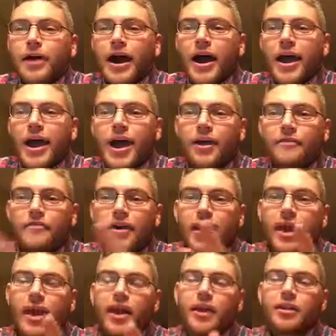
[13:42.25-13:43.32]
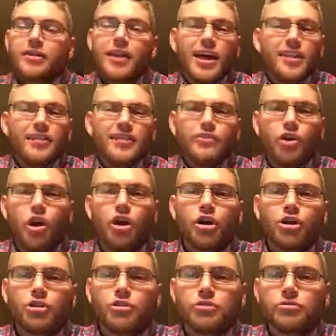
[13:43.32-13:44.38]
I have had a lot of these
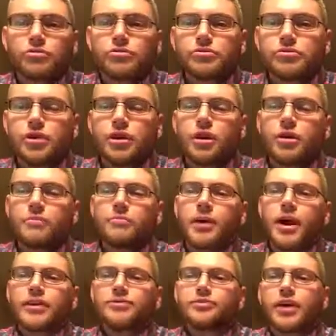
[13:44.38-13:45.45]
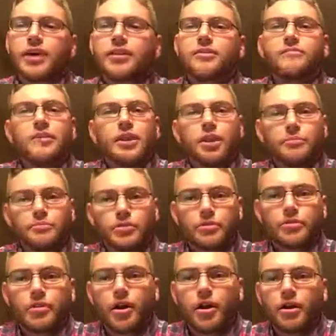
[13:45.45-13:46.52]
articles I developed
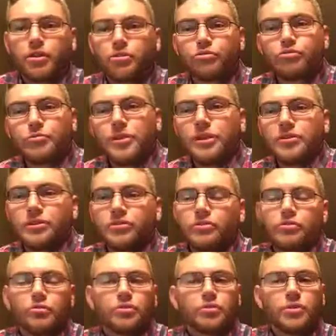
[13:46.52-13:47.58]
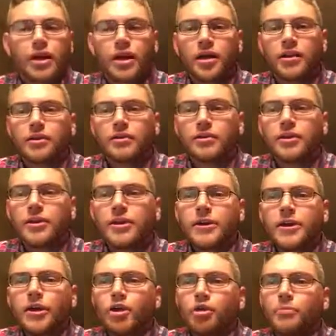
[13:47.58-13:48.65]
through PT school, and
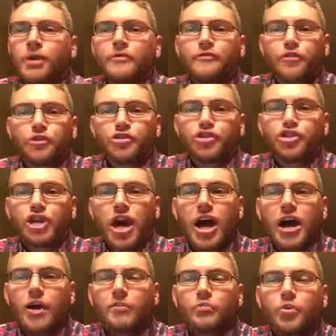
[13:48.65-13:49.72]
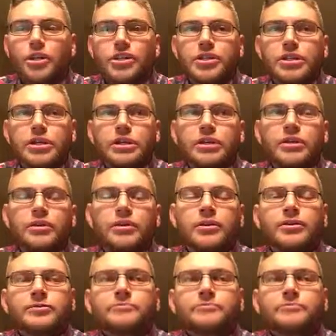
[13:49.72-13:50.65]
at my first job we did